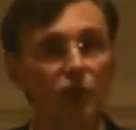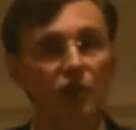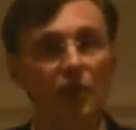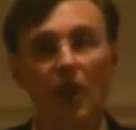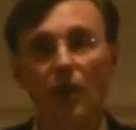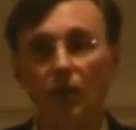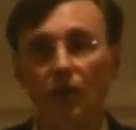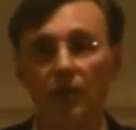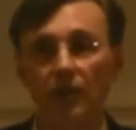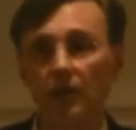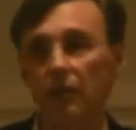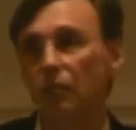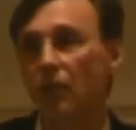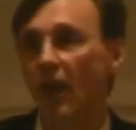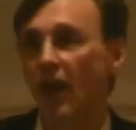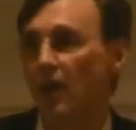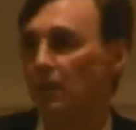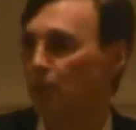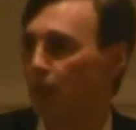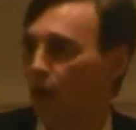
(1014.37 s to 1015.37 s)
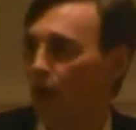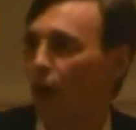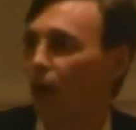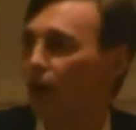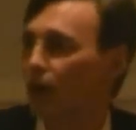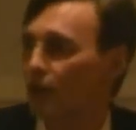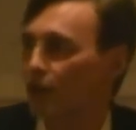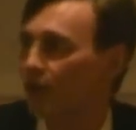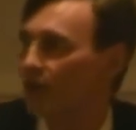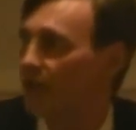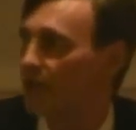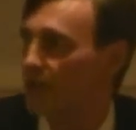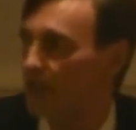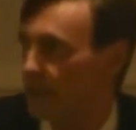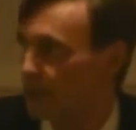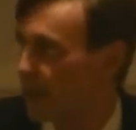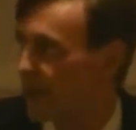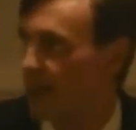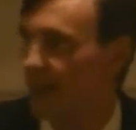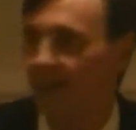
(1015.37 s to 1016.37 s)
shouted at Ron Paul during the
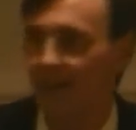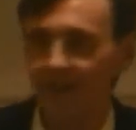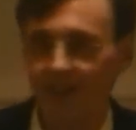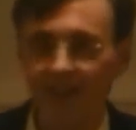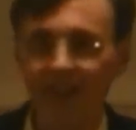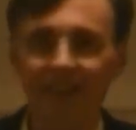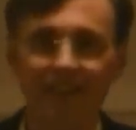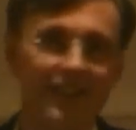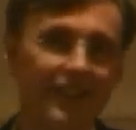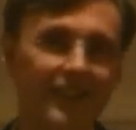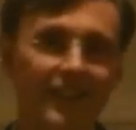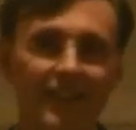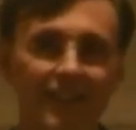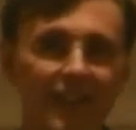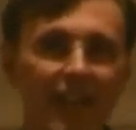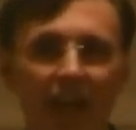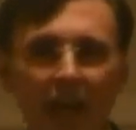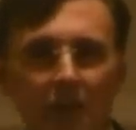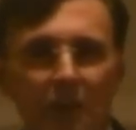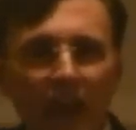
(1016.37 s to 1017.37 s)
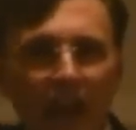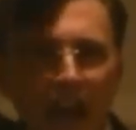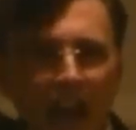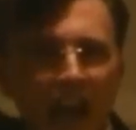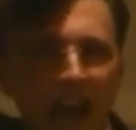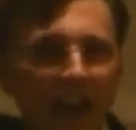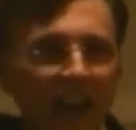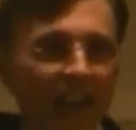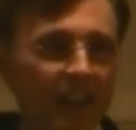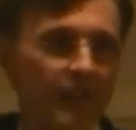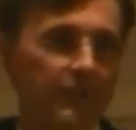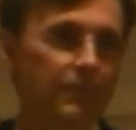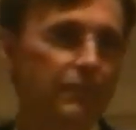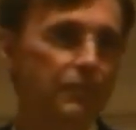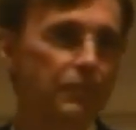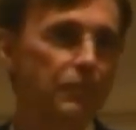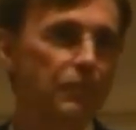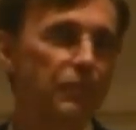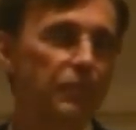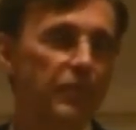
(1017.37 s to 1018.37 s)
debate, right? Let him
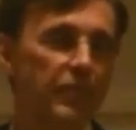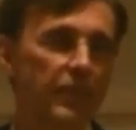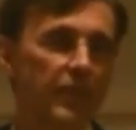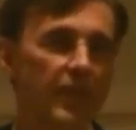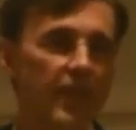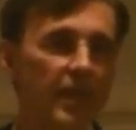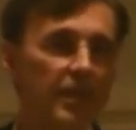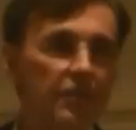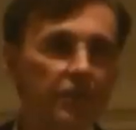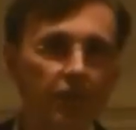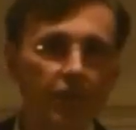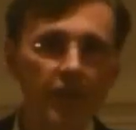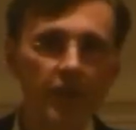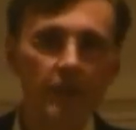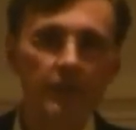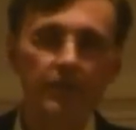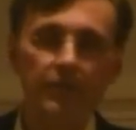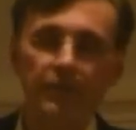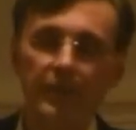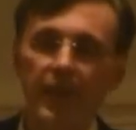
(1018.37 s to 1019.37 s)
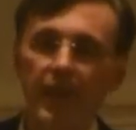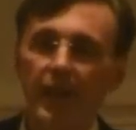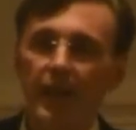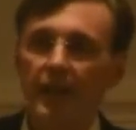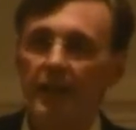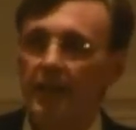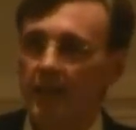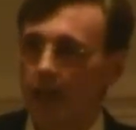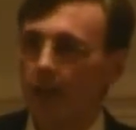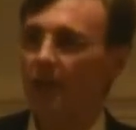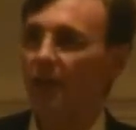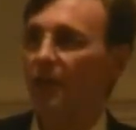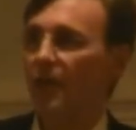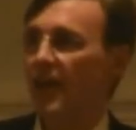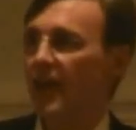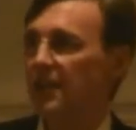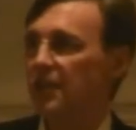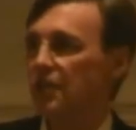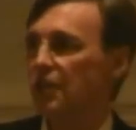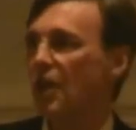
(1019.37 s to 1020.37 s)
die! That's freedom.
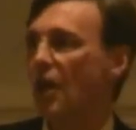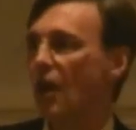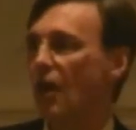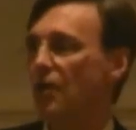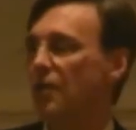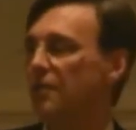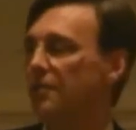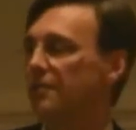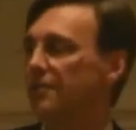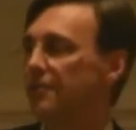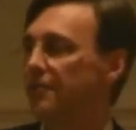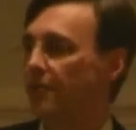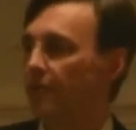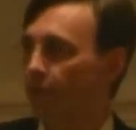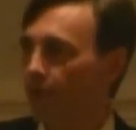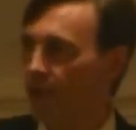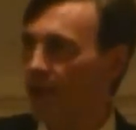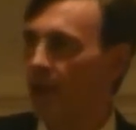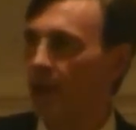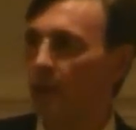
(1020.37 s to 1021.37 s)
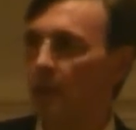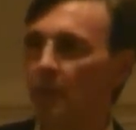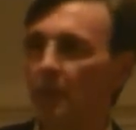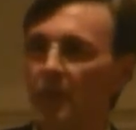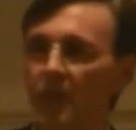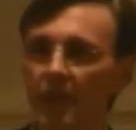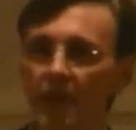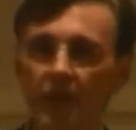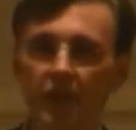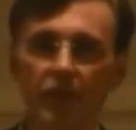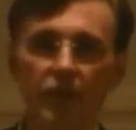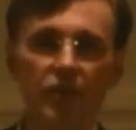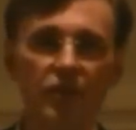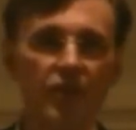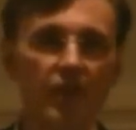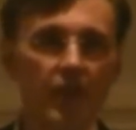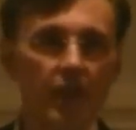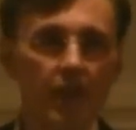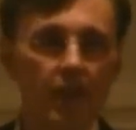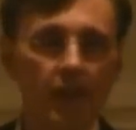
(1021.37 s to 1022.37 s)
Democrats know that freedom
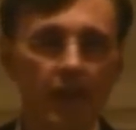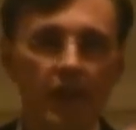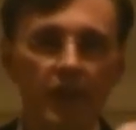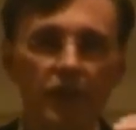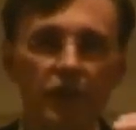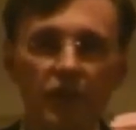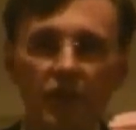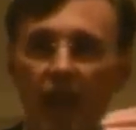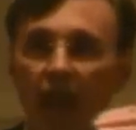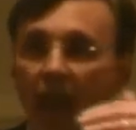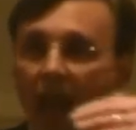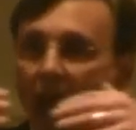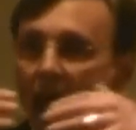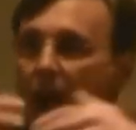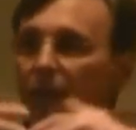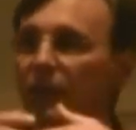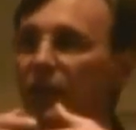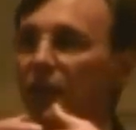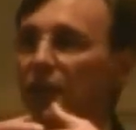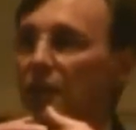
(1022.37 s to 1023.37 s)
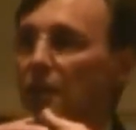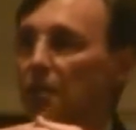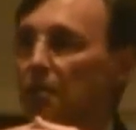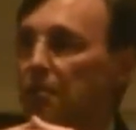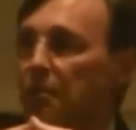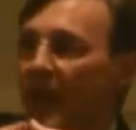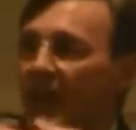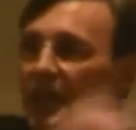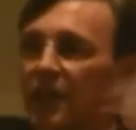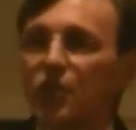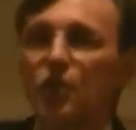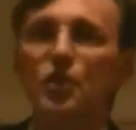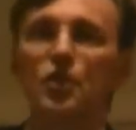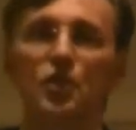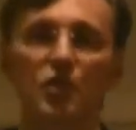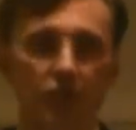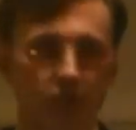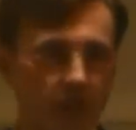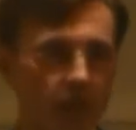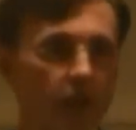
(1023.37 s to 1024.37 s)
is having the
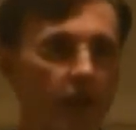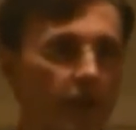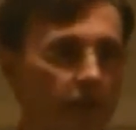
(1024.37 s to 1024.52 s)
basis